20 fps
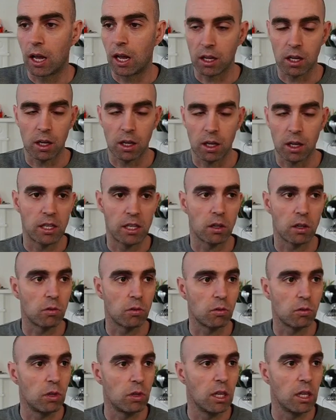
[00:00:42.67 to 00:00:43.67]
kind of makes a
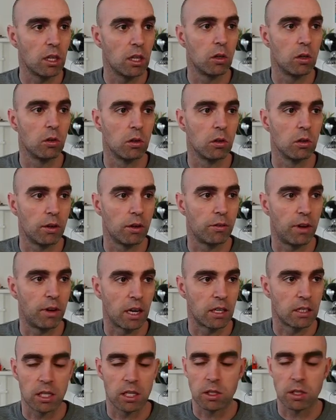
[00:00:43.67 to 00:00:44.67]
really cool
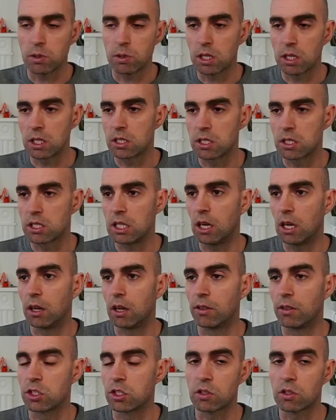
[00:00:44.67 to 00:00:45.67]
effect as we can see on
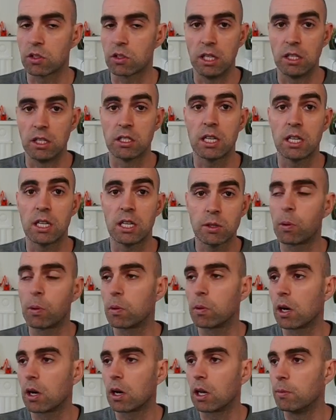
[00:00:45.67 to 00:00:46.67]
the screen. So that's what we're
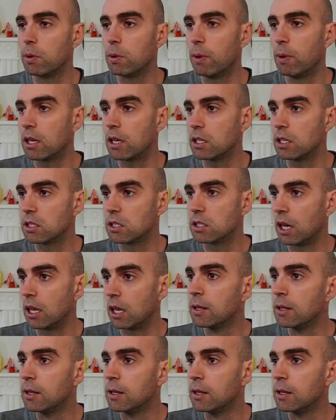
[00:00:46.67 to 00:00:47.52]
going to be making today.